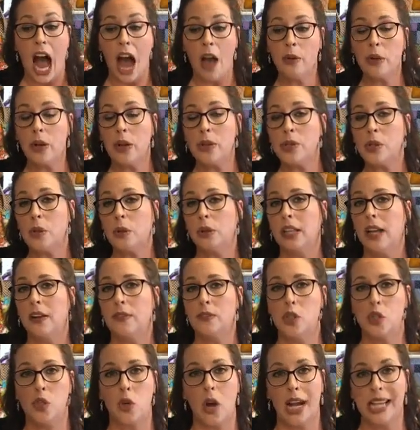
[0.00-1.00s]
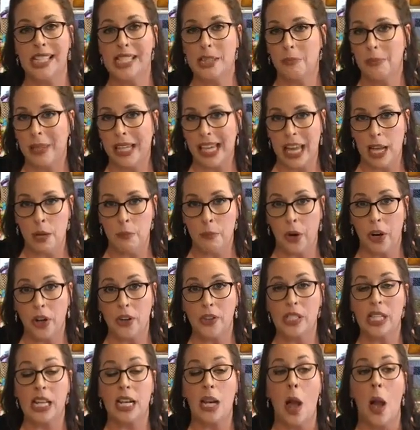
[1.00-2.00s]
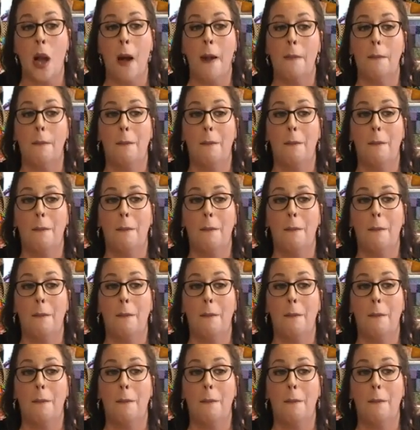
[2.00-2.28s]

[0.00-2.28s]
I would also love to try something in person,